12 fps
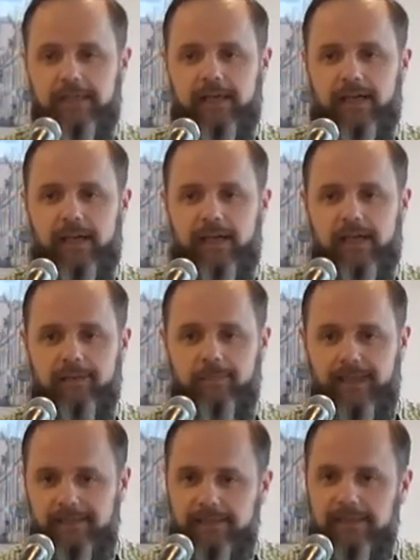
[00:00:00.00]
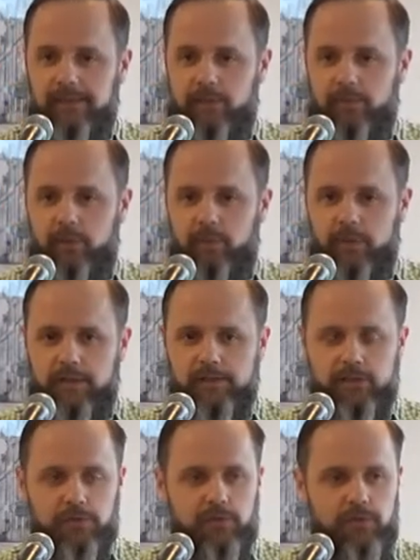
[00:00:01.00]
and uh, meditating on the word,
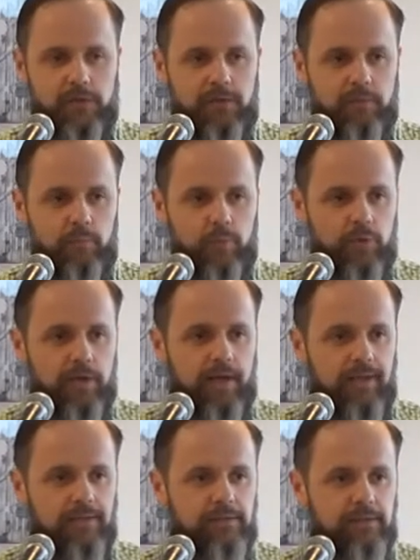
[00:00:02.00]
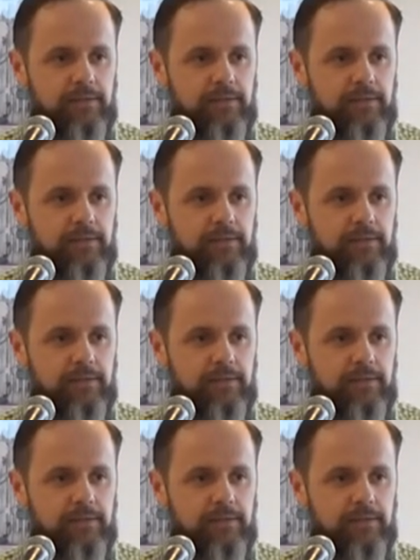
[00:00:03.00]
so looking more at